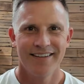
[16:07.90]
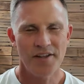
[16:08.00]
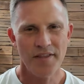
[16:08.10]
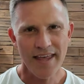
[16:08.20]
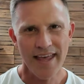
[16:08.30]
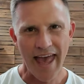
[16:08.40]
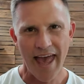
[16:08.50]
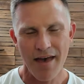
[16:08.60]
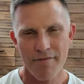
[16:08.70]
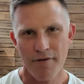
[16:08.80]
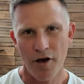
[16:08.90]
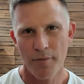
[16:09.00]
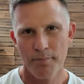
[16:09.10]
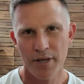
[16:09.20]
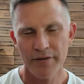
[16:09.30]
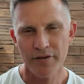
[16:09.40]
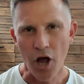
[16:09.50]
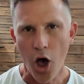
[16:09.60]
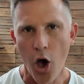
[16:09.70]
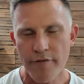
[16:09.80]
So there you have a bit of an
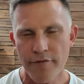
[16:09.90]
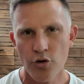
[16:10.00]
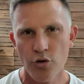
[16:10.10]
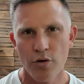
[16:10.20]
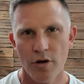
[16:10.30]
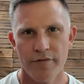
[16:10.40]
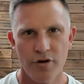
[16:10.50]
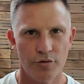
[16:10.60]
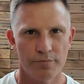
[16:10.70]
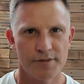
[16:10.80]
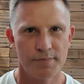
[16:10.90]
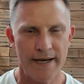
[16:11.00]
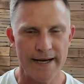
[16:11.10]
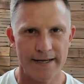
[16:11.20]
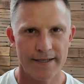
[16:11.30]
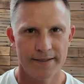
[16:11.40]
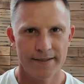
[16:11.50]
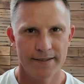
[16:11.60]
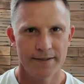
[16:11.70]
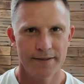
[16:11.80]
overview of IngramSpark.
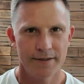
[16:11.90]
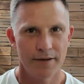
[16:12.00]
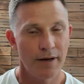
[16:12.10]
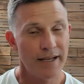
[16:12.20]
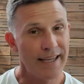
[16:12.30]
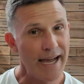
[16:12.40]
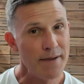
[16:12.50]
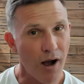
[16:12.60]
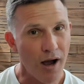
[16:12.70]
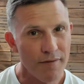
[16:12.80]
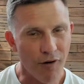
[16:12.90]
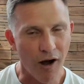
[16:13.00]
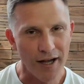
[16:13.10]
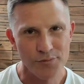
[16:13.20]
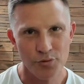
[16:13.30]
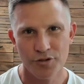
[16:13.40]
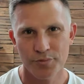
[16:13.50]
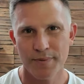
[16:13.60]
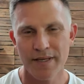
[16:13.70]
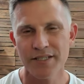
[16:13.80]
Again, my advice would
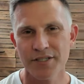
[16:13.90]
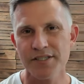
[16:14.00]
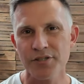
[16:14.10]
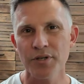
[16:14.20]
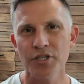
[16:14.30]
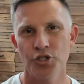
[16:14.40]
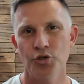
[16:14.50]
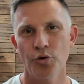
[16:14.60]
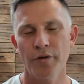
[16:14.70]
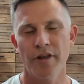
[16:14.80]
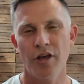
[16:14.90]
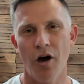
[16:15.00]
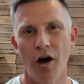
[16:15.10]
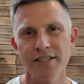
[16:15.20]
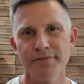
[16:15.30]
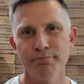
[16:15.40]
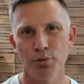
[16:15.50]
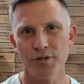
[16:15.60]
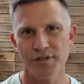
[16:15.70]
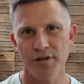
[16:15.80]
be just to ensure that the kinds of
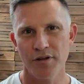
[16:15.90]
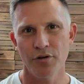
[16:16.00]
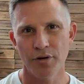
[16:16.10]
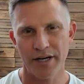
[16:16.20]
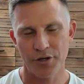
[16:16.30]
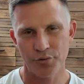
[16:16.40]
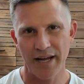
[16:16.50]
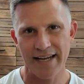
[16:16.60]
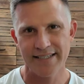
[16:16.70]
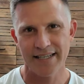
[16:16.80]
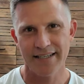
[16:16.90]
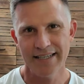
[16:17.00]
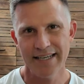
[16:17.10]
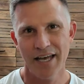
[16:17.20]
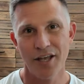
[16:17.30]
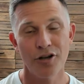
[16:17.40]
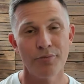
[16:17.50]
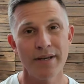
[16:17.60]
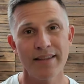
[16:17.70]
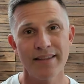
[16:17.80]
books that you are creating are going to
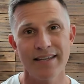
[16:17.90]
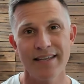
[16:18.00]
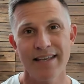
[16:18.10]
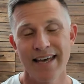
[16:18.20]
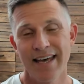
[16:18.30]
meet the